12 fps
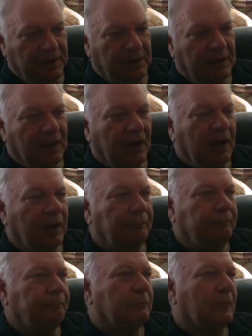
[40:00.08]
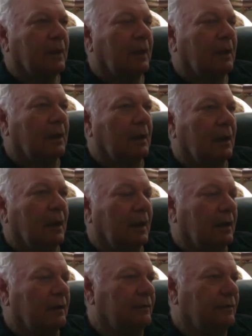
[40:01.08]
the um,
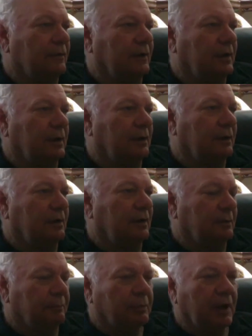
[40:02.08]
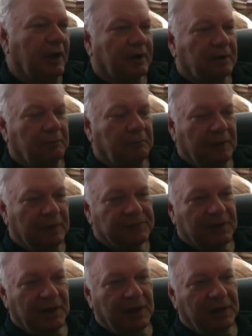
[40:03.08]
uh, the Hebraic
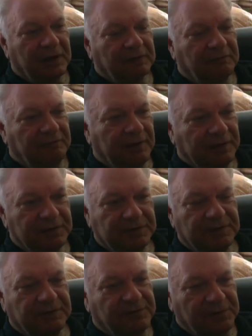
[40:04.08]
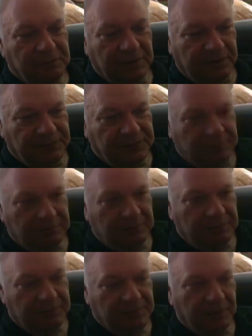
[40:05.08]
messianic vegetative symbolism.
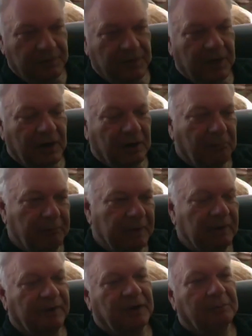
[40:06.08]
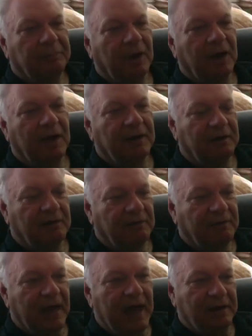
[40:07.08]
So they are building upon
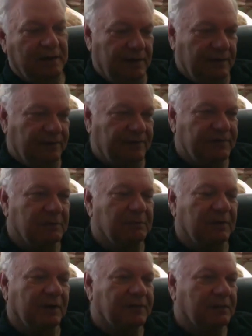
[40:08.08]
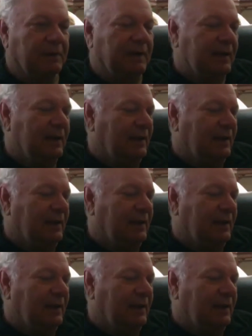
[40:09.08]
that symbolism